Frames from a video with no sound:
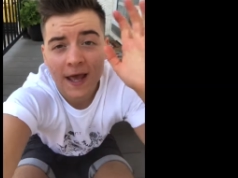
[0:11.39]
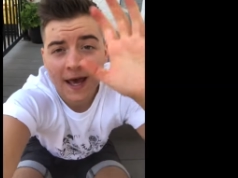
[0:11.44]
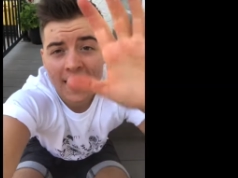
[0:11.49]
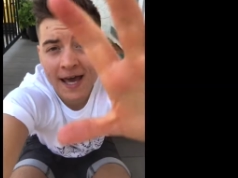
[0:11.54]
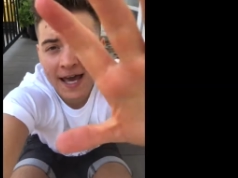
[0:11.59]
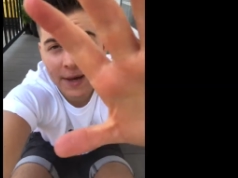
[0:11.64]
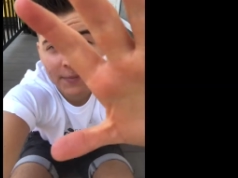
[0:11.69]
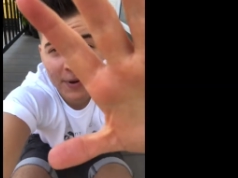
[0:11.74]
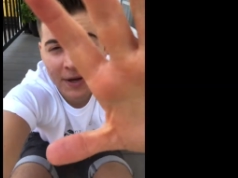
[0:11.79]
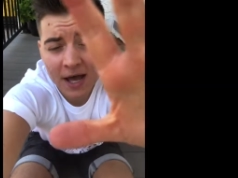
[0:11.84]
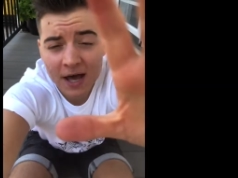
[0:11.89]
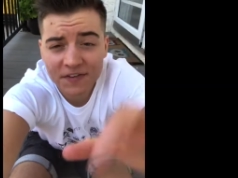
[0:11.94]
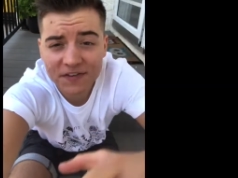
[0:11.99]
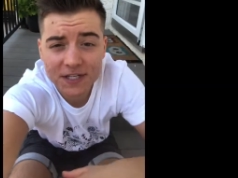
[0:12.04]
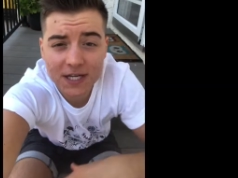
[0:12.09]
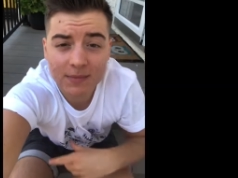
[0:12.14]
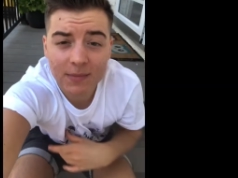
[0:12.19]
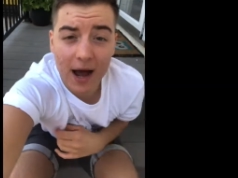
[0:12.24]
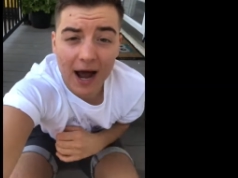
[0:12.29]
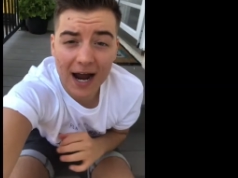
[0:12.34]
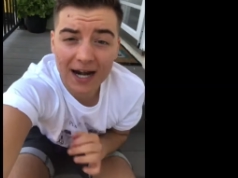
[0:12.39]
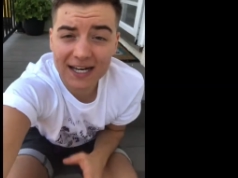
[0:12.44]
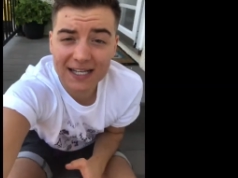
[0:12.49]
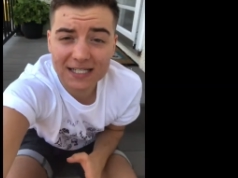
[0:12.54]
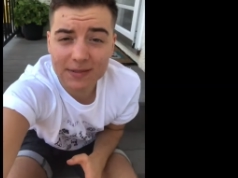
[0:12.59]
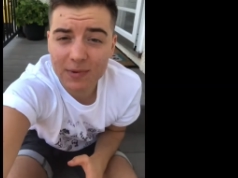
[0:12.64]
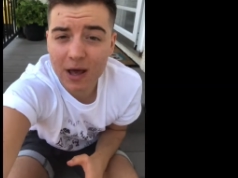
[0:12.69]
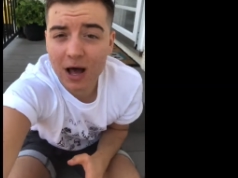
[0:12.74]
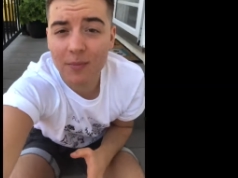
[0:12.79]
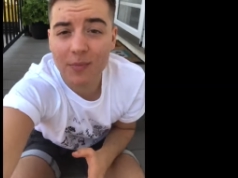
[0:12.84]
Hey Epic Health team, I need
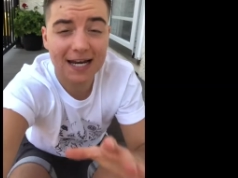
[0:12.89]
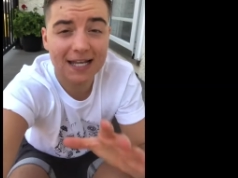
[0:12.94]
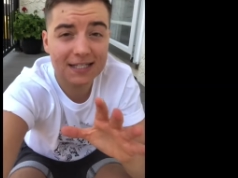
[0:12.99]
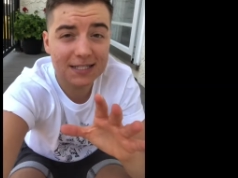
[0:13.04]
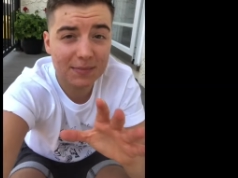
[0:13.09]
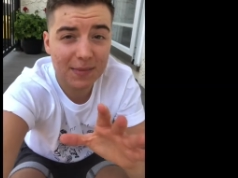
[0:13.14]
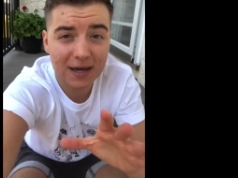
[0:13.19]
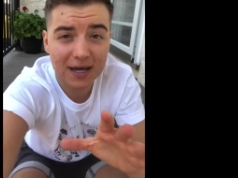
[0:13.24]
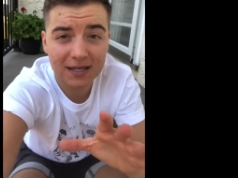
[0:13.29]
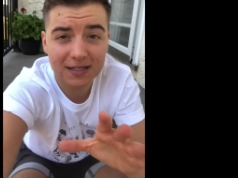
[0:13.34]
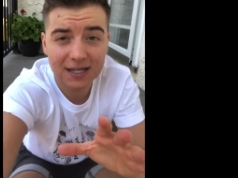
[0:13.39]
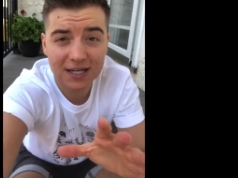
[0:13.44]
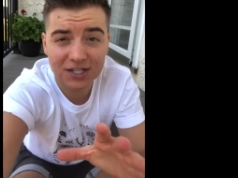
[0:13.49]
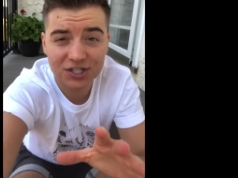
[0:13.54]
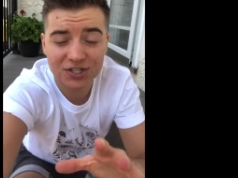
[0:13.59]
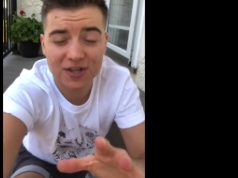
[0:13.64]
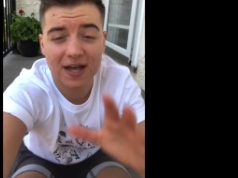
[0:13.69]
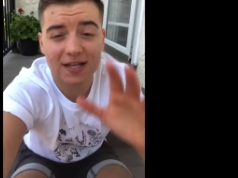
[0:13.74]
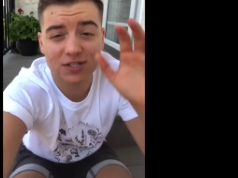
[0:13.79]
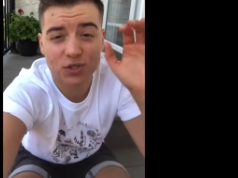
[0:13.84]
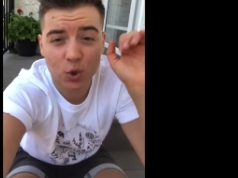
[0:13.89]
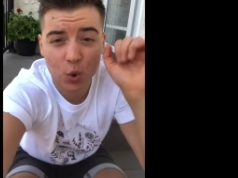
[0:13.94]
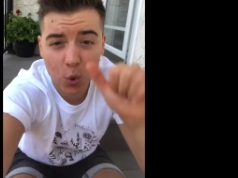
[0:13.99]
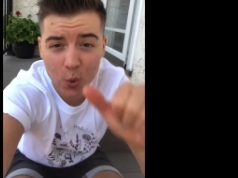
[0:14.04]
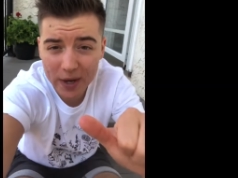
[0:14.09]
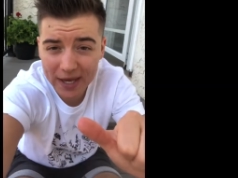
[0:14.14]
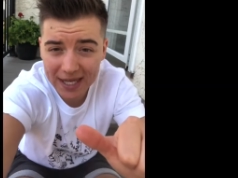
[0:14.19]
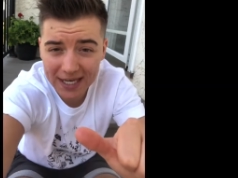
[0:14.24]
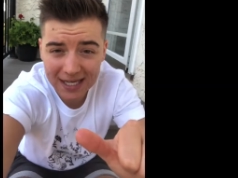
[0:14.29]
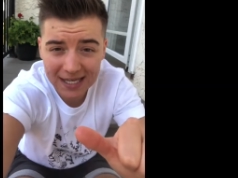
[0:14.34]
some help. I need to make a dish that's
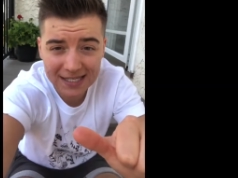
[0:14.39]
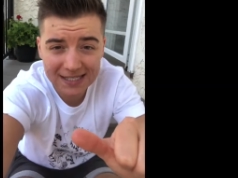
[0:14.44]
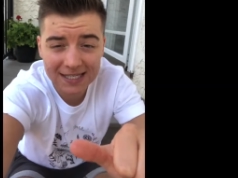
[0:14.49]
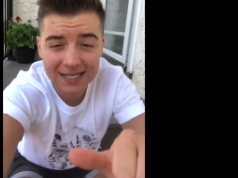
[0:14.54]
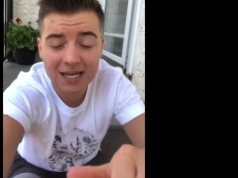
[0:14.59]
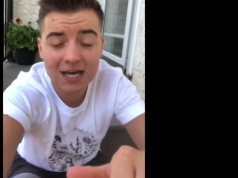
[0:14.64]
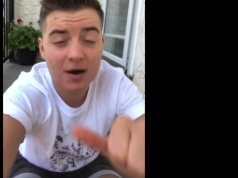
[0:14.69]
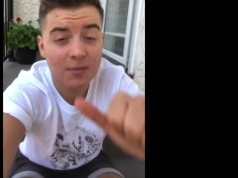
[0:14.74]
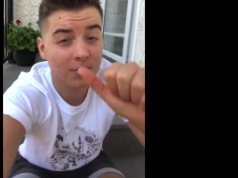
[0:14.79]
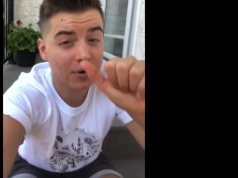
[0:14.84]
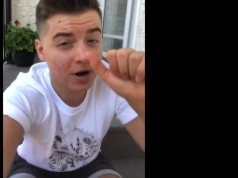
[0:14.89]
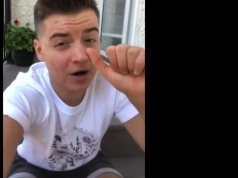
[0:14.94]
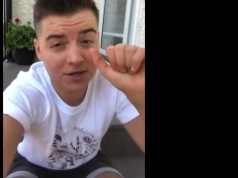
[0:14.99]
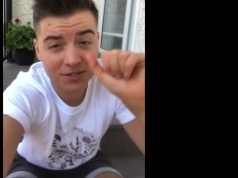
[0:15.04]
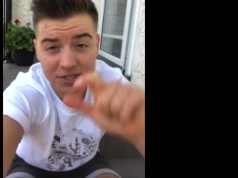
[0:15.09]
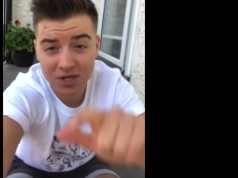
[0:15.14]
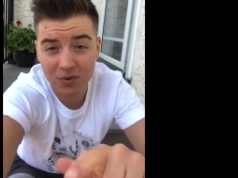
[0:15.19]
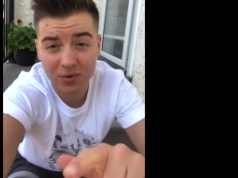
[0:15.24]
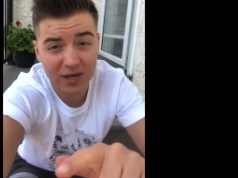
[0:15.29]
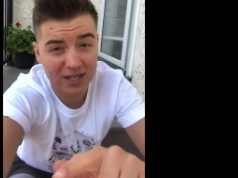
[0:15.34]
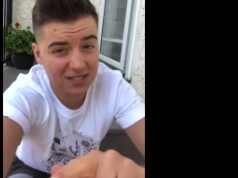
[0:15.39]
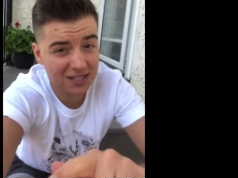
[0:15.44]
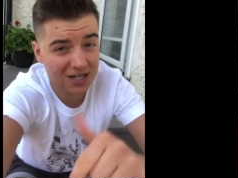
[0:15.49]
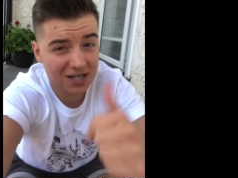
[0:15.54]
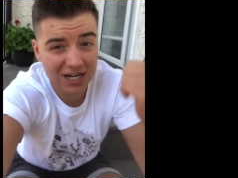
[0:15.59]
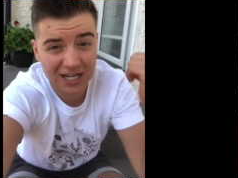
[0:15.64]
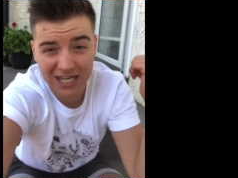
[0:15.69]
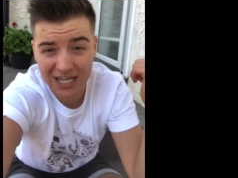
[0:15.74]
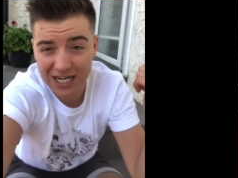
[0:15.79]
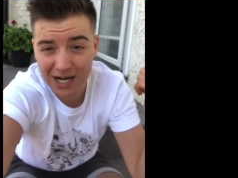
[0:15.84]
quick and easy, but also isn't
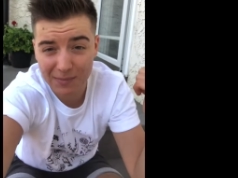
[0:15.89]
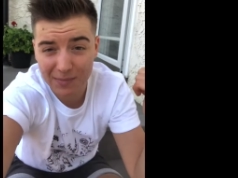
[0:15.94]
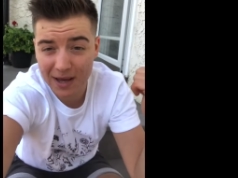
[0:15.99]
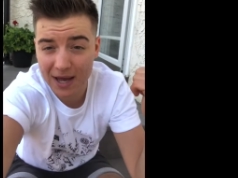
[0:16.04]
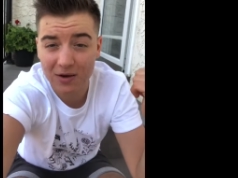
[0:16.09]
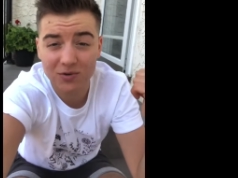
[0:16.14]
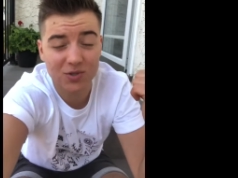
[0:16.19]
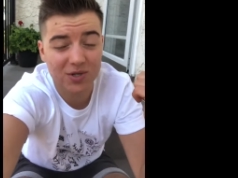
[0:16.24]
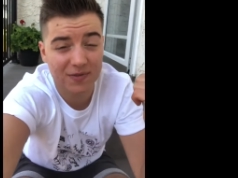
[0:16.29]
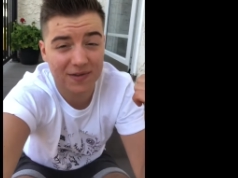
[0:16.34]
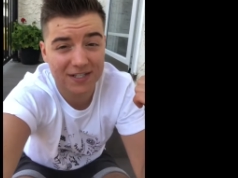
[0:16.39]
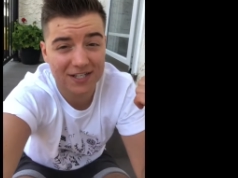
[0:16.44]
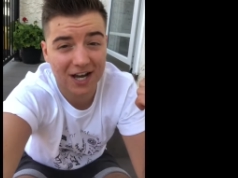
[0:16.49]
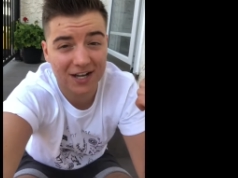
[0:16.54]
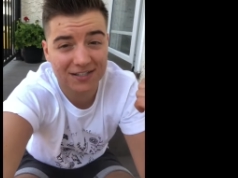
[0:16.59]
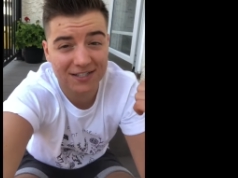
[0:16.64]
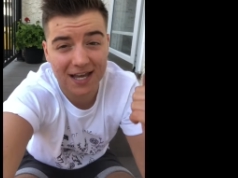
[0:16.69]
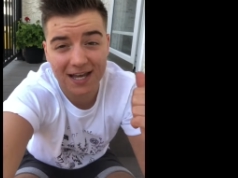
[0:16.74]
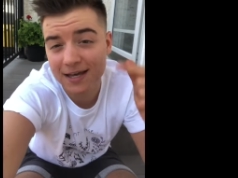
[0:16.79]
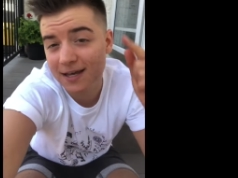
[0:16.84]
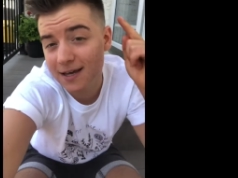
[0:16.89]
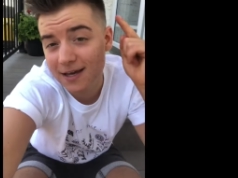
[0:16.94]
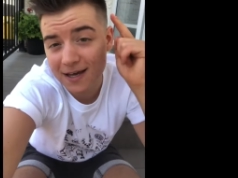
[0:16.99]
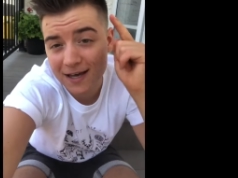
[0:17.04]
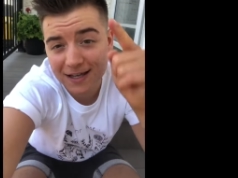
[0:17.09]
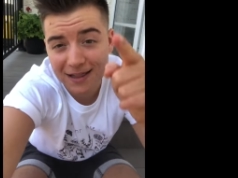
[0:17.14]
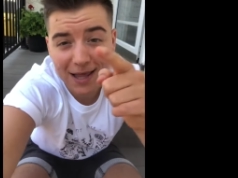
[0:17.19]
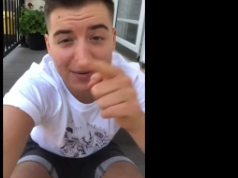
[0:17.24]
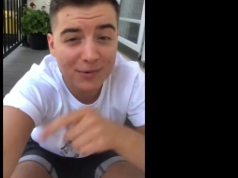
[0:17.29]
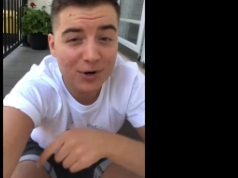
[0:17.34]
gonna heat up my house on this hot day.
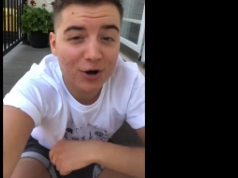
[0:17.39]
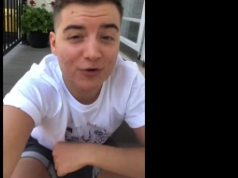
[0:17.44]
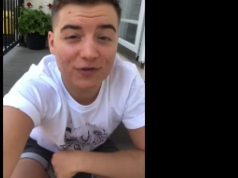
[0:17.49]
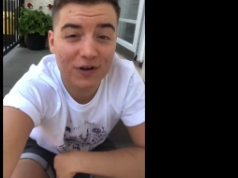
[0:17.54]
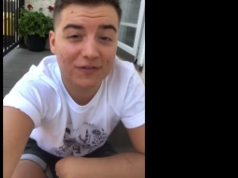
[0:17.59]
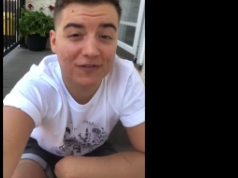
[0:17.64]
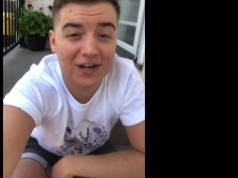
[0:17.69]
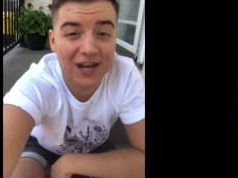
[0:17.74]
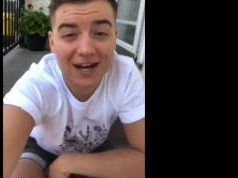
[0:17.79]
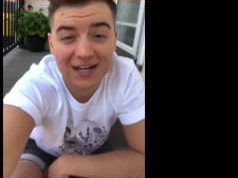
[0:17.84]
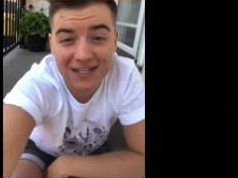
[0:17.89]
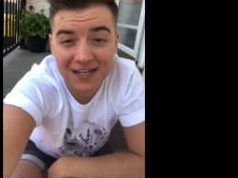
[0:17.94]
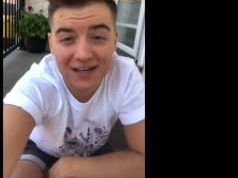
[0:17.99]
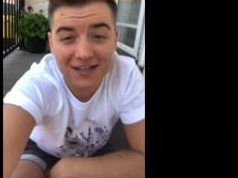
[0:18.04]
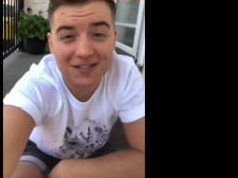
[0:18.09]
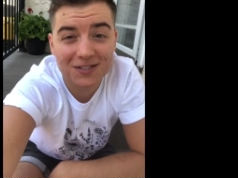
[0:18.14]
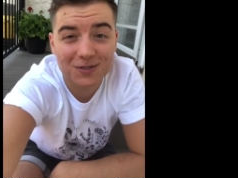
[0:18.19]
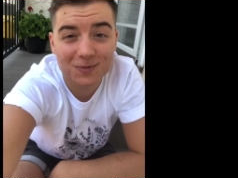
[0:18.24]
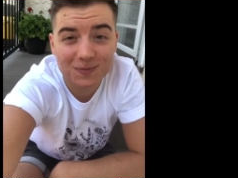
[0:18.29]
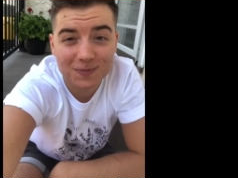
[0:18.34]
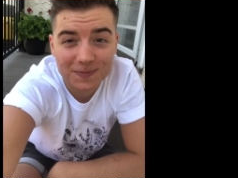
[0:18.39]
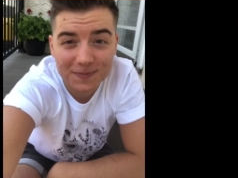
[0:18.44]
Let me know if you have any ideas.